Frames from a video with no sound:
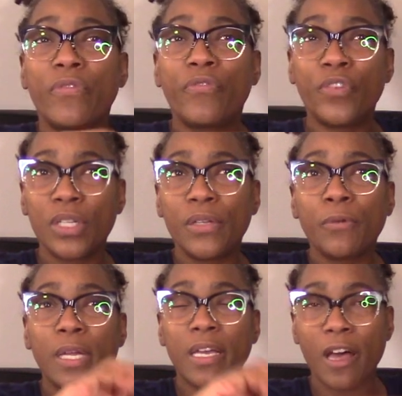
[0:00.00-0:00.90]
fully
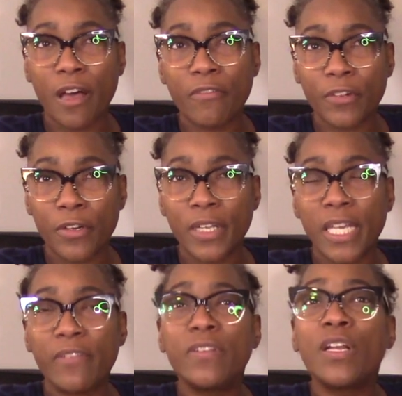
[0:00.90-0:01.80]
recover
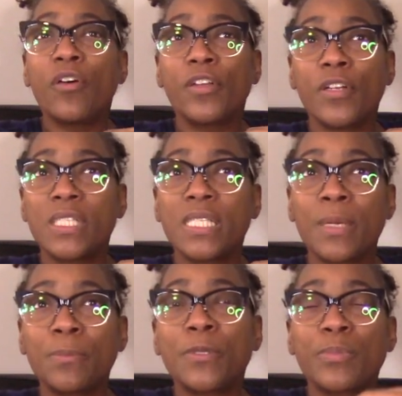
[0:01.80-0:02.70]
even though your
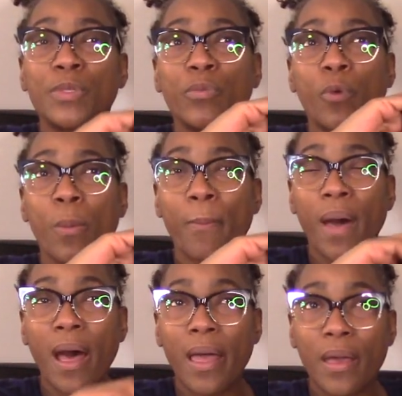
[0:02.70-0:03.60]
symptoms were
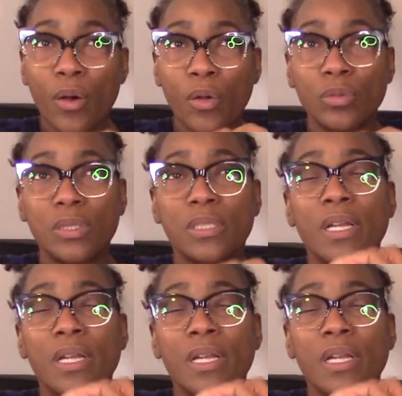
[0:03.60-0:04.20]
mild